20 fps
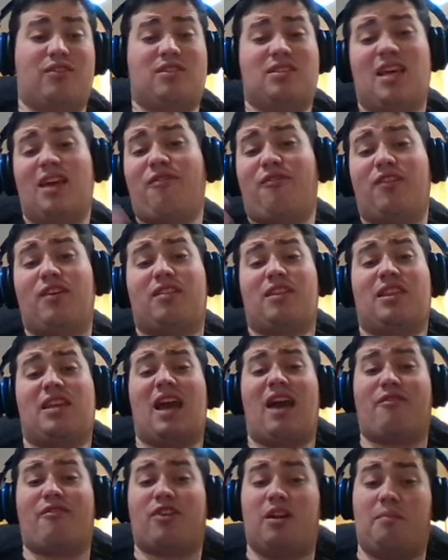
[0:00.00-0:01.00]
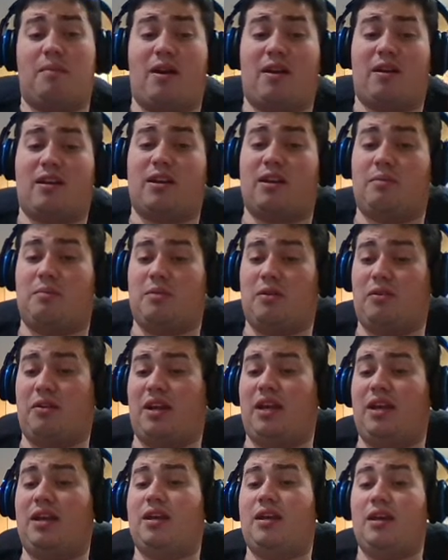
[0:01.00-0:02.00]
because they feel that the African-American
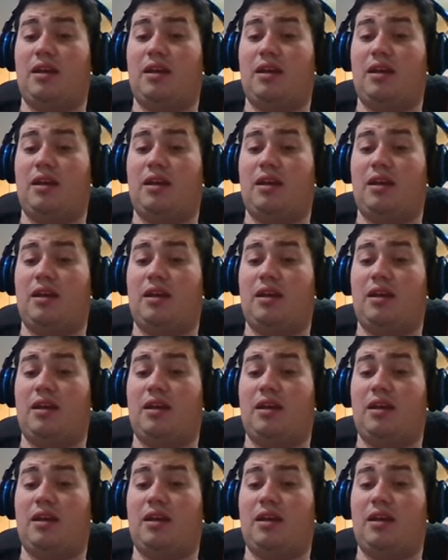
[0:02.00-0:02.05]
community